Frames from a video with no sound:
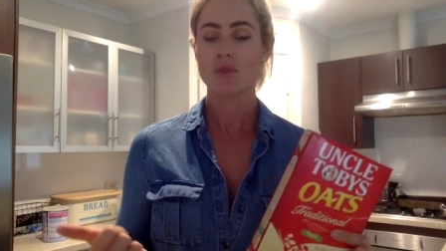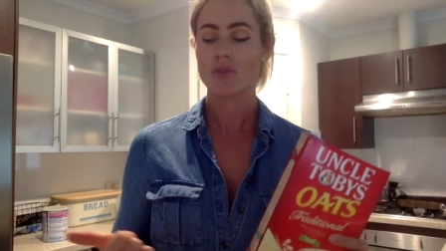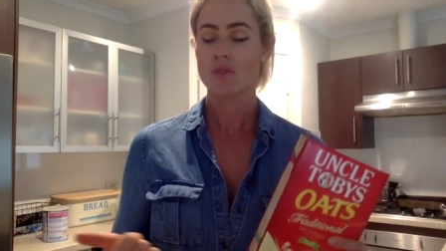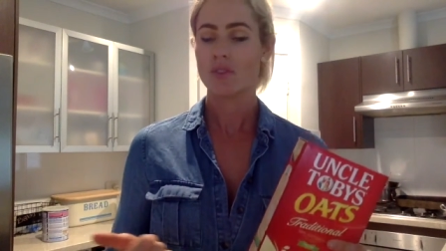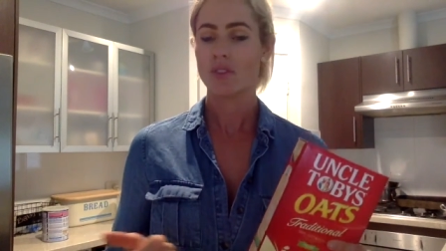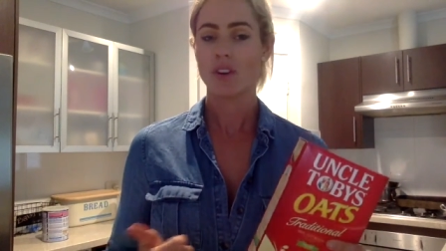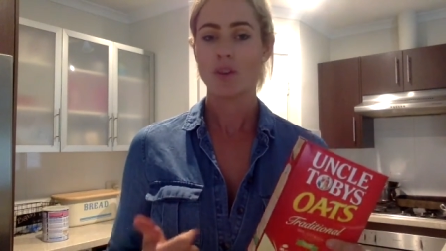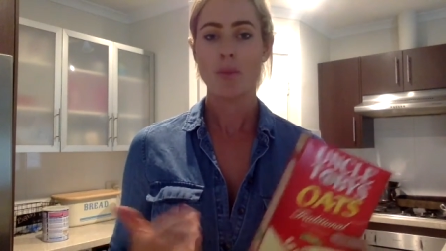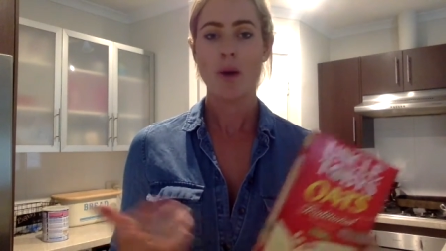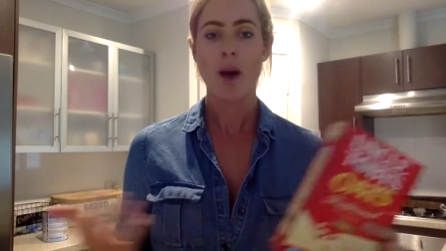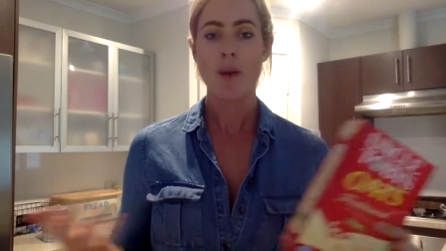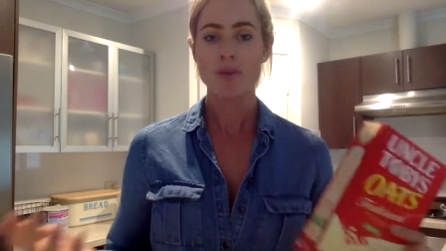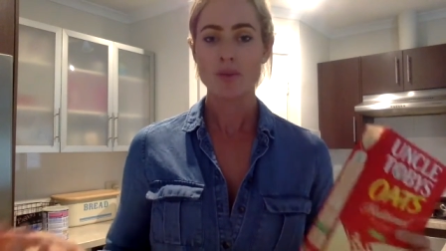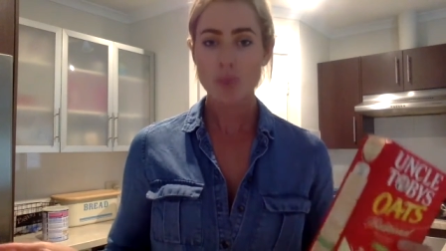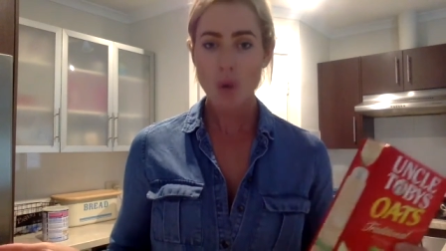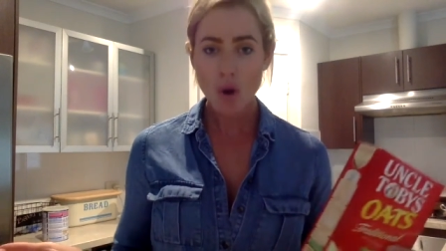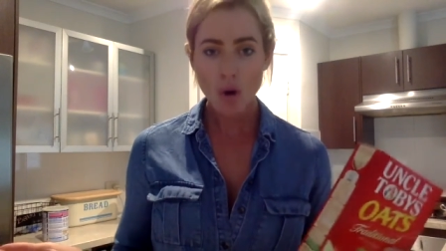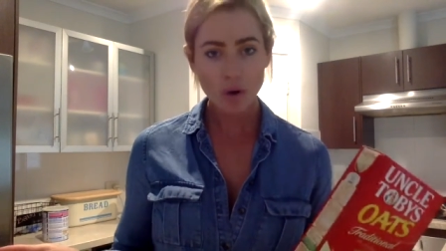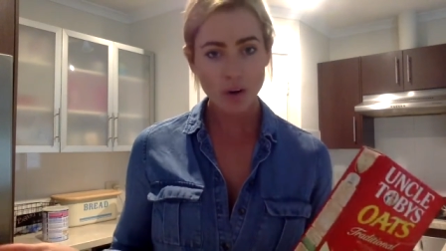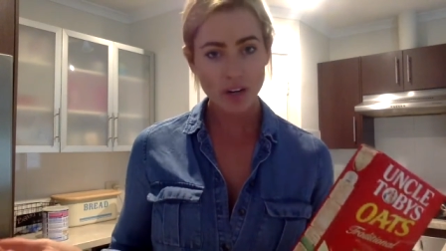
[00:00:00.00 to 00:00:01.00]
perhaps
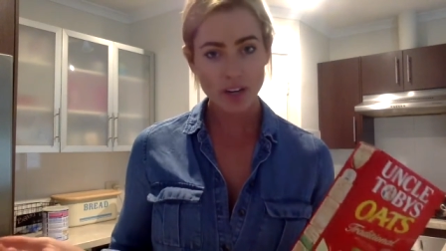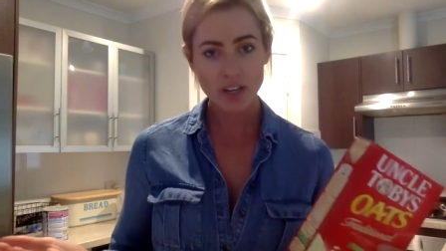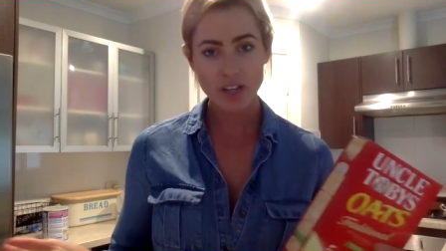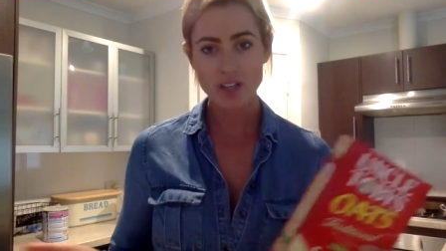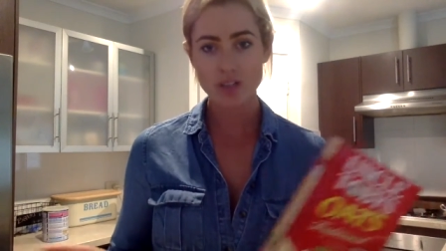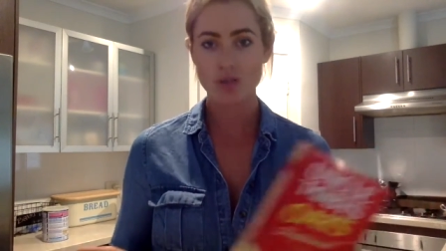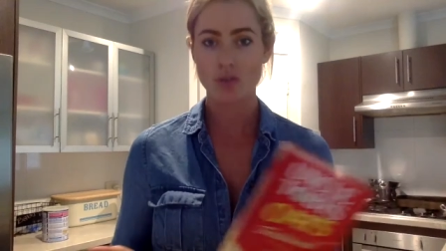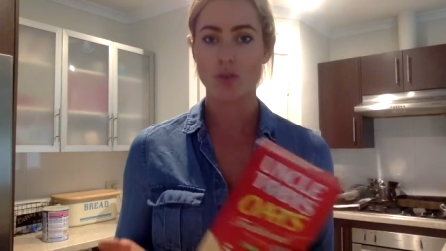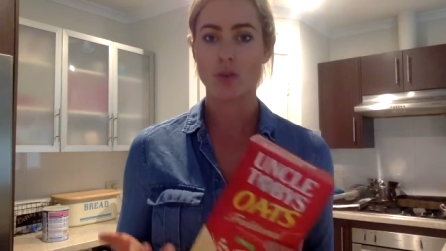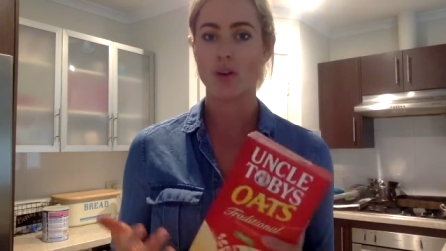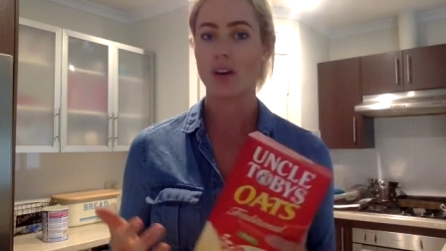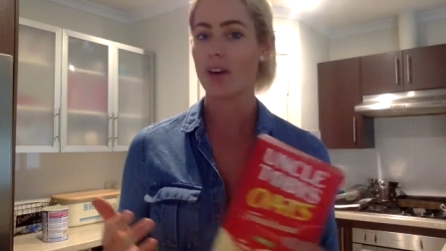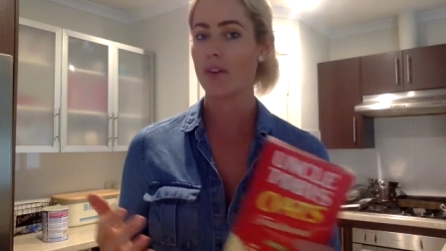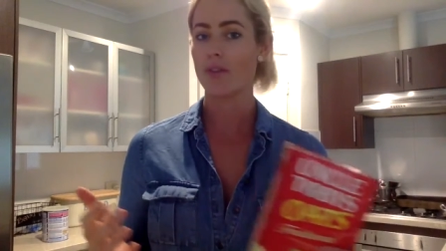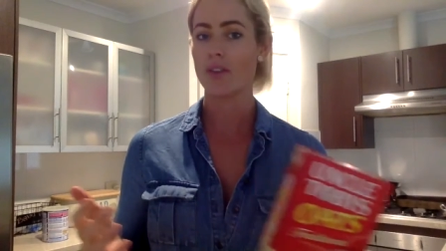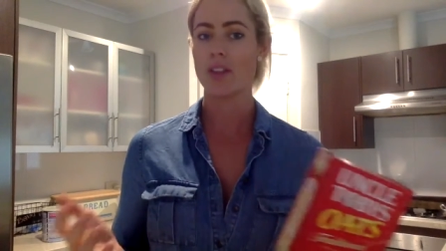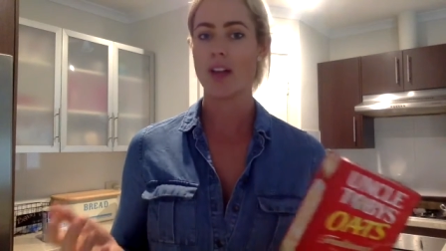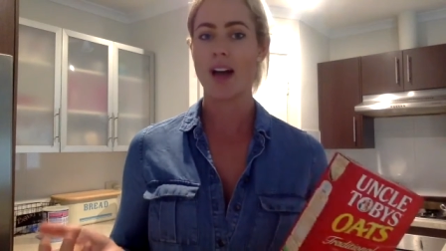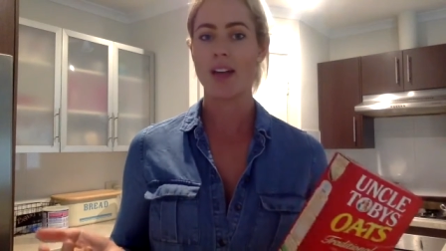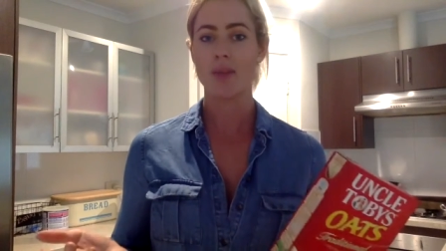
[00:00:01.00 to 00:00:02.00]
porridge, or if
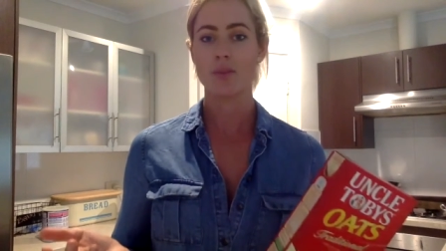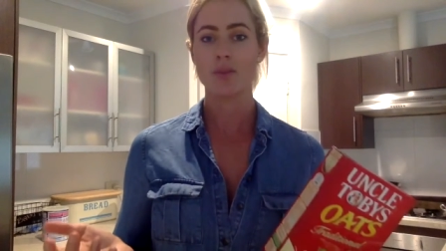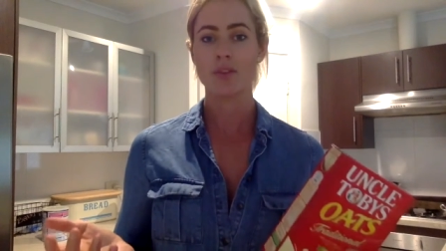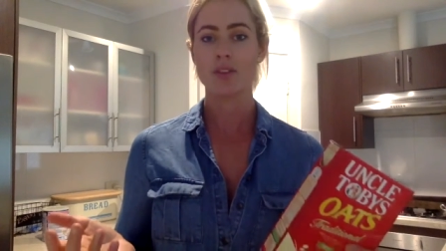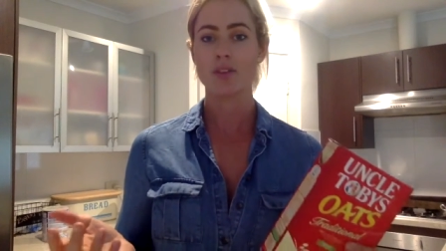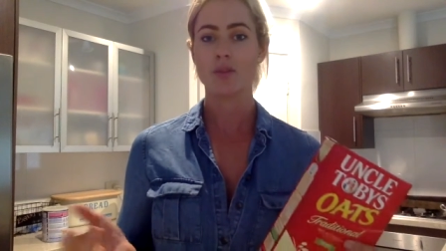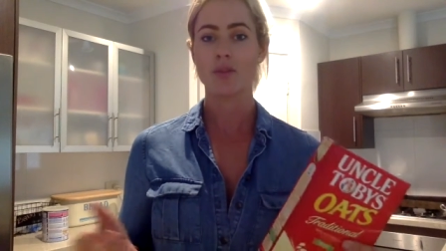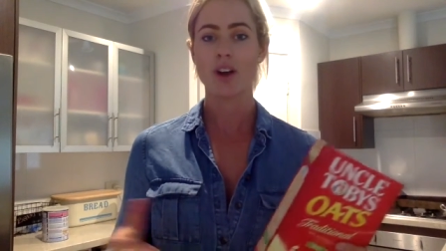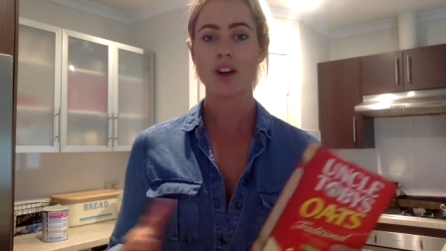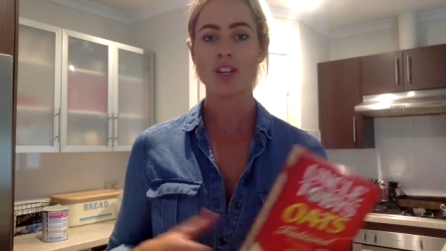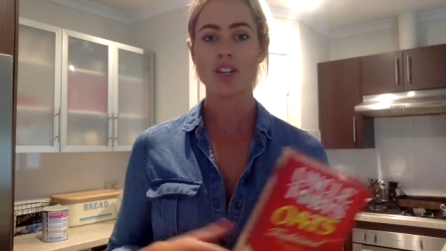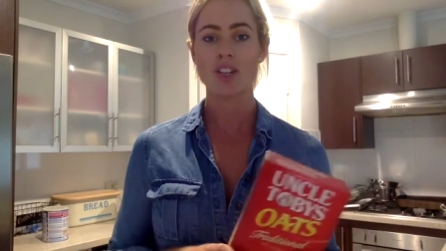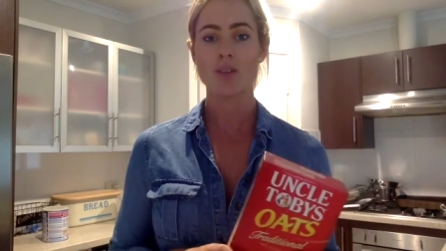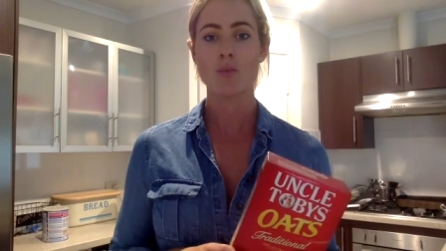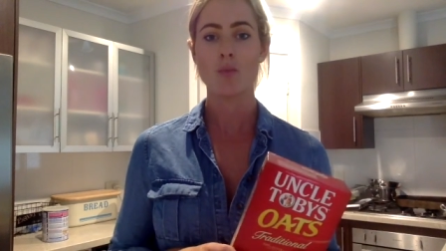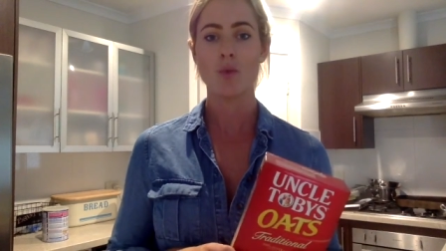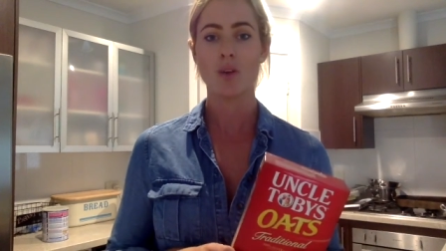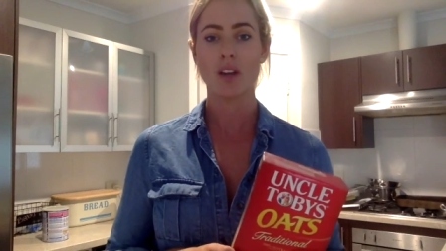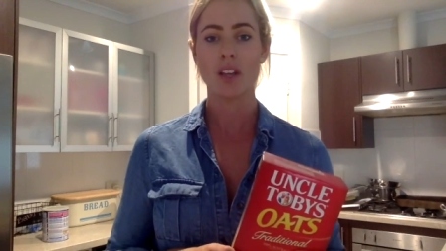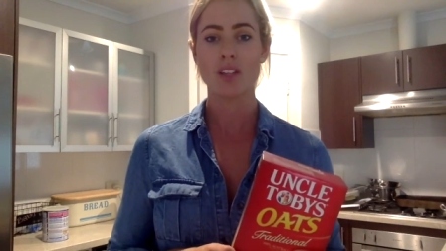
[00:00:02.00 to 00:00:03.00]
you like them just fresh in the
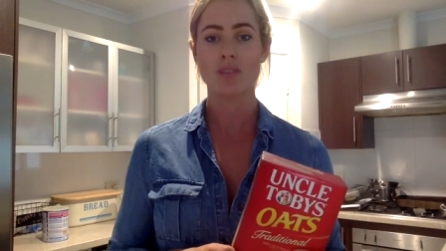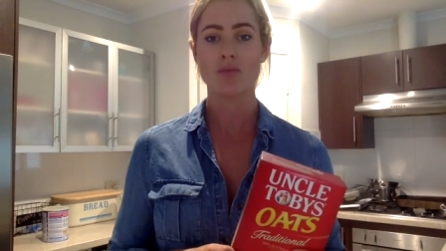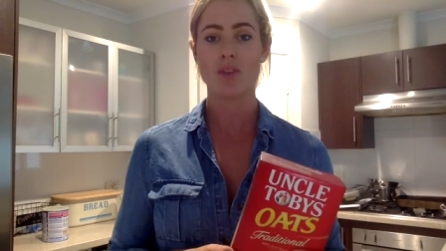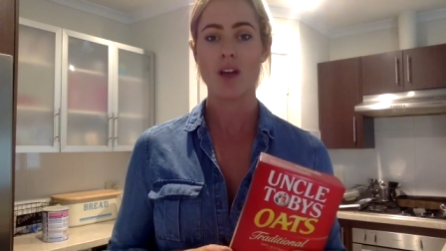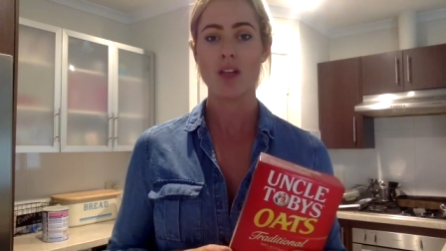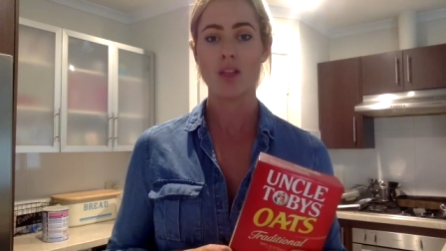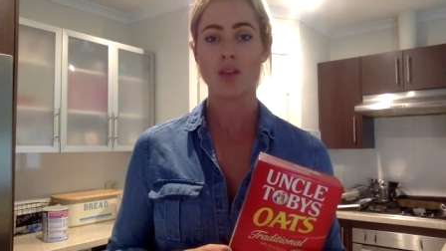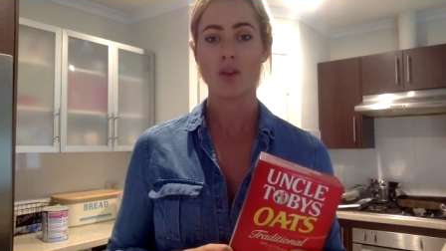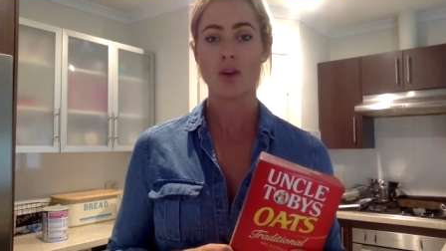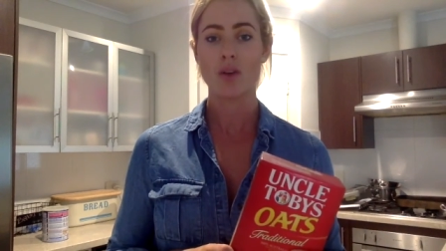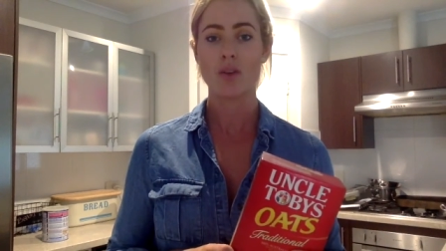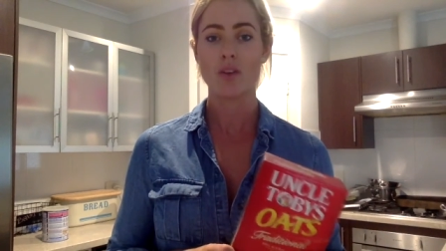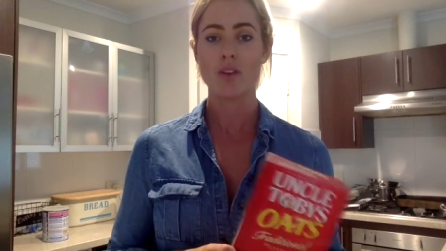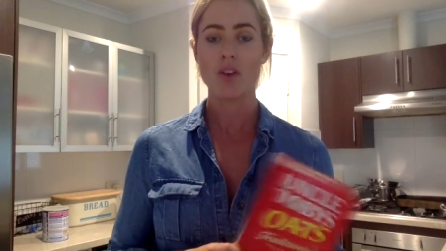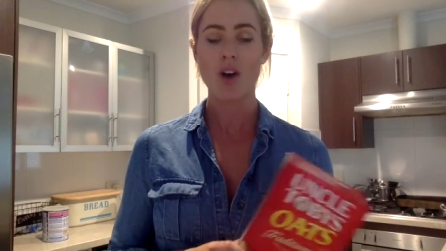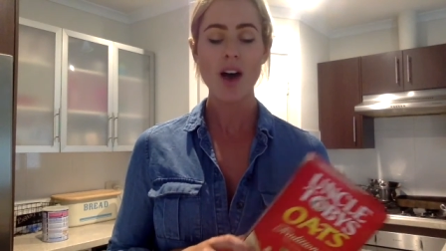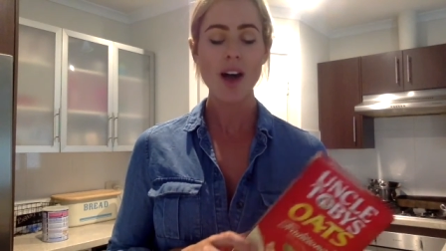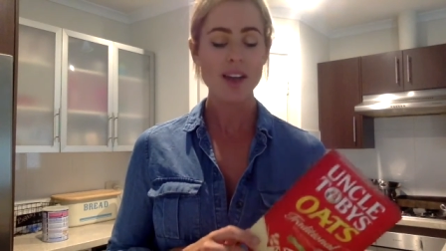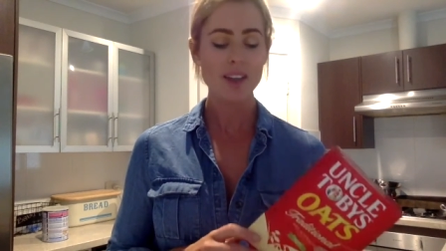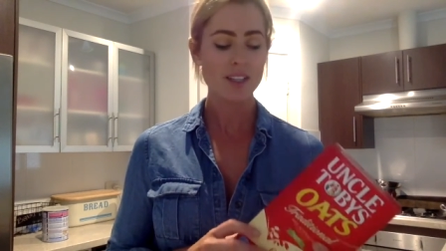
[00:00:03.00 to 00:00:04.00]
mornings rather than
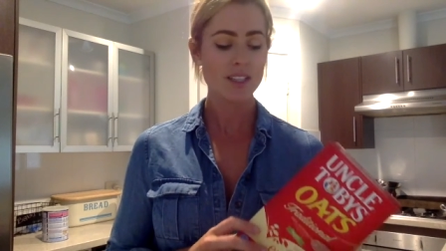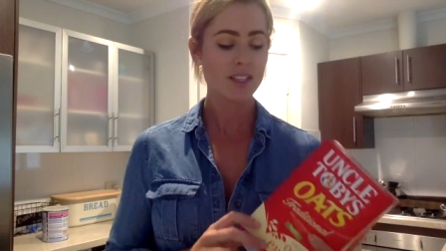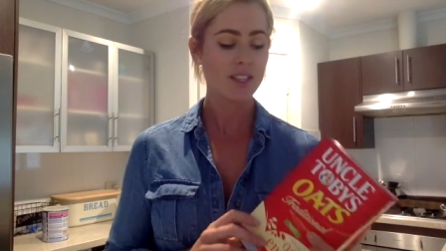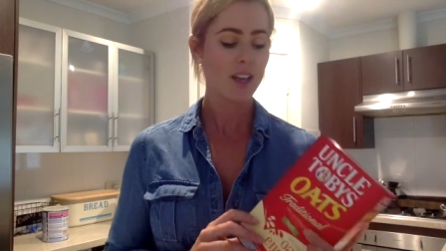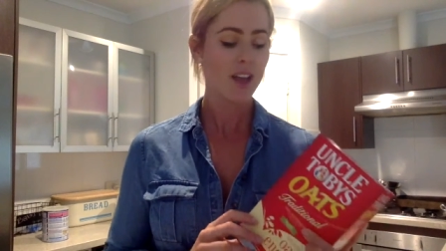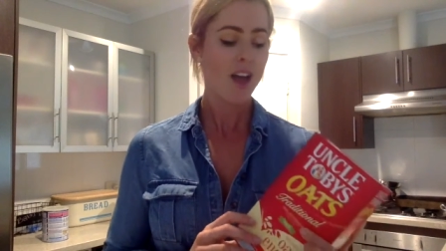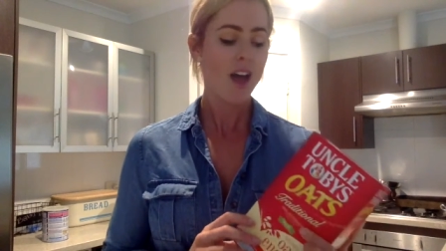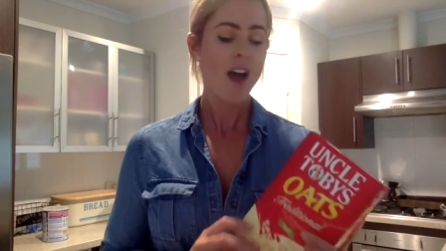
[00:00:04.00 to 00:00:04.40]
overnight,